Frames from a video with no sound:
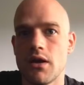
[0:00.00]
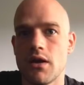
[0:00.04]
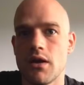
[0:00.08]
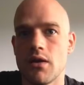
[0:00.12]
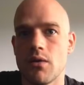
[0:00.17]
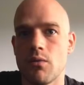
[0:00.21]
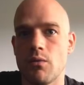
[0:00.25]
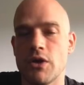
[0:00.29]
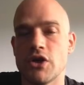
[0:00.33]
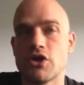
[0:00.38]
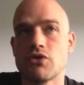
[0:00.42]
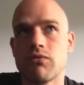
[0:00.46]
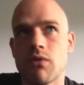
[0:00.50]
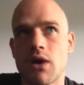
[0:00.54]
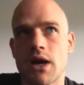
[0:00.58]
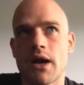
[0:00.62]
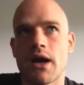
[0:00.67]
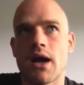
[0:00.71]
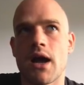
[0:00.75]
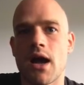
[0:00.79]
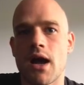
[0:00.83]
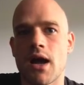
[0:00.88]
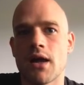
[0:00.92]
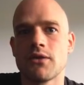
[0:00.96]
which
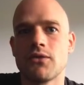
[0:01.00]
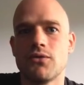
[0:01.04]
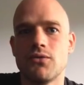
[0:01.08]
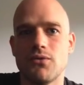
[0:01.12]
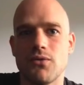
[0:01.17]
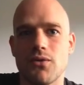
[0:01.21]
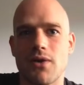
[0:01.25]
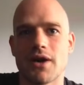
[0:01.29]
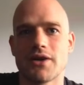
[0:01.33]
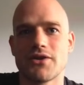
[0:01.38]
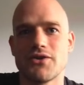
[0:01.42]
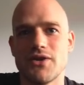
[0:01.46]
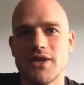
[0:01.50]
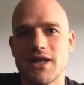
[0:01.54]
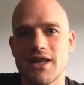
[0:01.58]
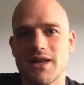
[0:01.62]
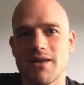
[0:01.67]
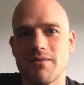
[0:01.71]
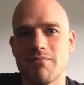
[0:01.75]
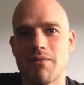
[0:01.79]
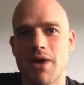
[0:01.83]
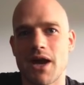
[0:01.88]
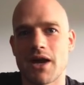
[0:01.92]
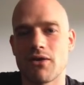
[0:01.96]
were hard to actually
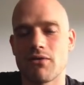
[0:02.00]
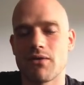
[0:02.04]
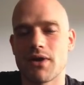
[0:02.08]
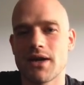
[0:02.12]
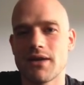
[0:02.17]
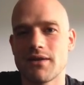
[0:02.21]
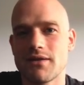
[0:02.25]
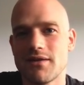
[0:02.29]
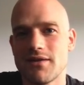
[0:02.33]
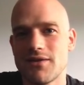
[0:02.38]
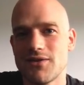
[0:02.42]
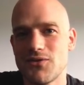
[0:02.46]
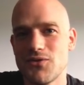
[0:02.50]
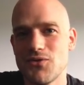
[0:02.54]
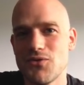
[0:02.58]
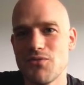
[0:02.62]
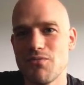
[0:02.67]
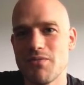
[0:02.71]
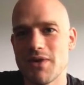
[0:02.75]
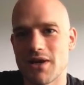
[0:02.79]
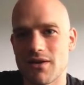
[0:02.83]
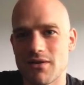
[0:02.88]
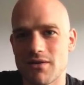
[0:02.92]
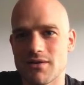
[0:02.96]
migrate to,
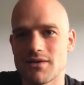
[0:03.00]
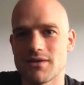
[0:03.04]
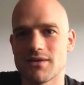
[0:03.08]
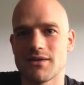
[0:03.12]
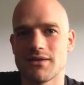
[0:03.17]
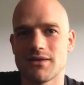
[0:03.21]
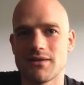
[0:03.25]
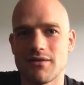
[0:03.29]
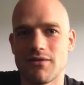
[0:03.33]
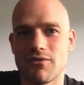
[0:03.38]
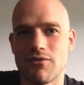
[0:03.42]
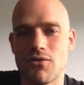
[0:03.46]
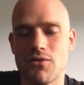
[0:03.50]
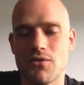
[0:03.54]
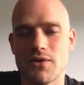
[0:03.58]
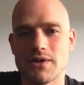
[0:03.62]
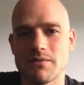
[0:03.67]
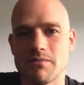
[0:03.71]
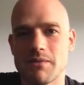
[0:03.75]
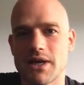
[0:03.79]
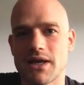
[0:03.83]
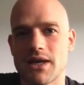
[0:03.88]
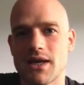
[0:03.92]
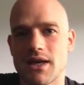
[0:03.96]
because Flow is
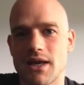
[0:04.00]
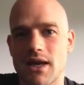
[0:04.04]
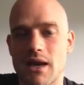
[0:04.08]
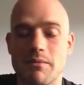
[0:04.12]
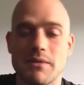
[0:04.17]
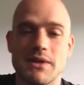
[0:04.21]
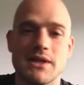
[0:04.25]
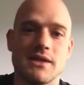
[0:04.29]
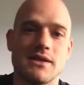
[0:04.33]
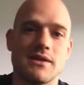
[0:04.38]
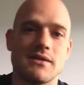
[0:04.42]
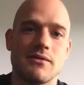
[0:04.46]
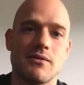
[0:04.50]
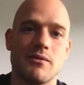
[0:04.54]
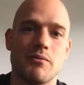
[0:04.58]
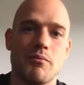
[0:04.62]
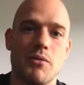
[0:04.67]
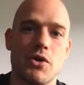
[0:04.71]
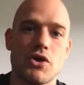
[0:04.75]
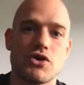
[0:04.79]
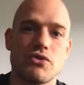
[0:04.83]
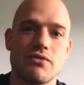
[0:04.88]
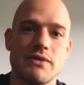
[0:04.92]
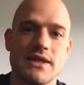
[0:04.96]
making, it's
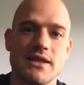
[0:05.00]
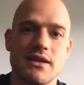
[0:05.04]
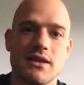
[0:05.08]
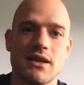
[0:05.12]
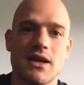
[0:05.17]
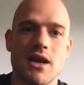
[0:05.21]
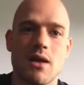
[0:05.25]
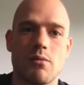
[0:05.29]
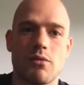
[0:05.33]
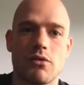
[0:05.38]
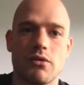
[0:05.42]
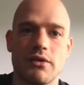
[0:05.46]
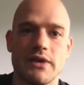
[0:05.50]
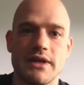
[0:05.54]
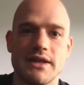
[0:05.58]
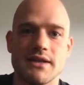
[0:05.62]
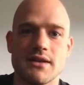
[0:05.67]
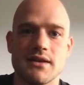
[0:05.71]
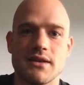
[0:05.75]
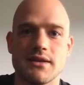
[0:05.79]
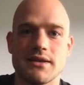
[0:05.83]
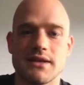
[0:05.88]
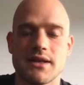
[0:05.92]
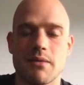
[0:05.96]
much recent
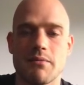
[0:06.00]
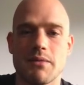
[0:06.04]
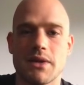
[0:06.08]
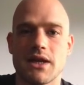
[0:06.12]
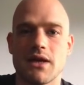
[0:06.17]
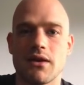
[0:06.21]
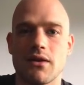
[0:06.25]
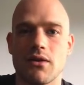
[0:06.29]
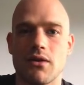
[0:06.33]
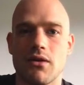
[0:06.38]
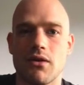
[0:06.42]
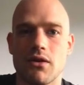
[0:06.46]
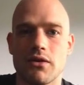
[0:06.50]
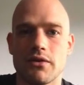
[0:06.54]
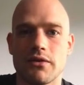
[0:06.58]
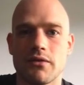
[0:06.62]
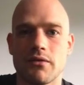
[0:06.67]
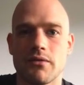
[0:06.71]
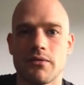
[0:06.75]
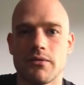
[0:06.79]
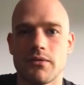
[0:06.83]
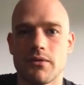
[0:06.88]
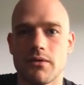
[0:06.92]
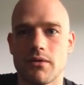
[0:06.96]
libraries, they're making a lot
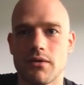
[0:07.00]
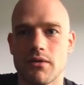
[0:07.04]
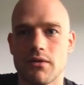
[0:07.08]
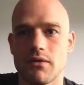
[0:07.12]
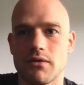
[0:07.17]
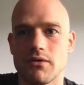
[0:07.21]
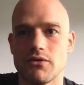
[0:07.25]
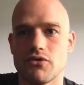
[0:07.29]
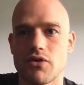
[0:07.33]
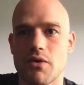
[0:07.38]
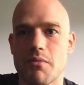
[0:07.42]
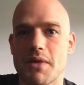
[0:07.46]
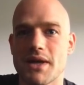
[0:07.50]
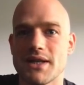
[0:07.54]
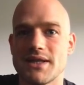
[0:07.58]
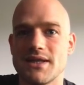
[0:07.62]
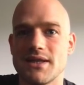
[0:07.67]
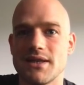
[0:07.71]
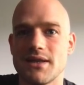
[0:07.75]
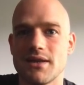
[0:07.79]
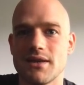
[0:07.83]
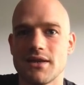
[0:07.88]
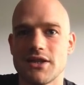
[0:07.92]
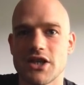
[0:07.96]
of
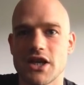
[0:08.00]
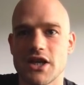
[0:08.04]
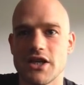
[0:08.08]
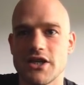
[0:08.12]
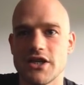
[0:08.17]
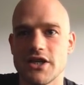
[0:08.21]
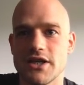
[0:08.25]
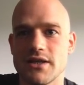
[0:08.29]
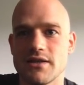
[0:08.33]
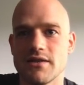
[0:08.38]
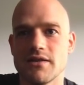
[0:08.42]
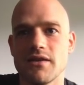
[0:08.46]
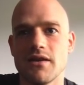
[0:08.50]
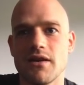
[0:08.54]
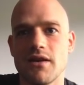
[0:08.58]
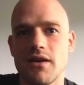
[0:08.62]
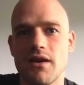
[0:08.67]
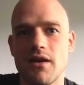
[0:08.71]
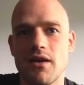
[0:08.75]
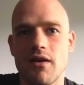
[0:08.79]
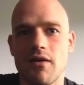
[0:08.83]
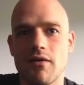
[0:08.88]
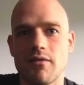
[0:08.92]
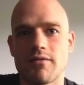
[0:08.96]
dramatic changes
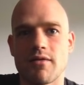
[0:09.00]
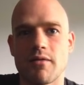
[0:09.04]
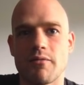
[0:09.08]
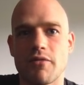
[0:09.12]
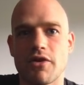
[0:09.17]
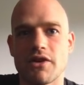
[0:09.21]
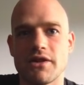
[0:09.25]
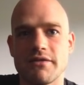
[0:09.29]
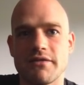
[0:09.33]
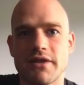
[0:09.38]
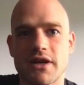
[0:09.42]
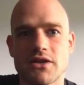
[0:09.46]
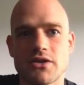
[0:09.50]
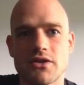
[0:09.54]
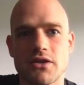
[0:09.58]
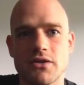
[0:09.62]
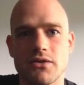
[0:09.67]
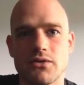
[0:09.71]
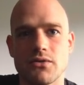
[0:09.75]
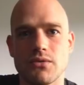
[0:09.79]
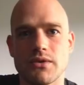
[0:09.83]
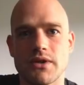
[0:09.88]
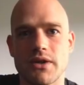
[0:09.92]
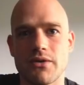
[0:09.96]
from one version
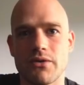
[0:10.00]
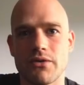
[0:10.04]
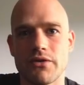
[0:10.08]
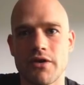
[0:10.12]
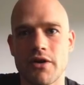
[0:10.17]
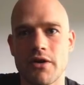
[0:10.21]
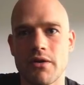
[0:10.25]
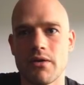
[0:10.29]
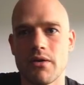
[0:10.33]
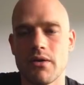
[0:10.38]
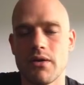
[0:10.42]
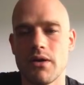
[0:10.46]
to the other.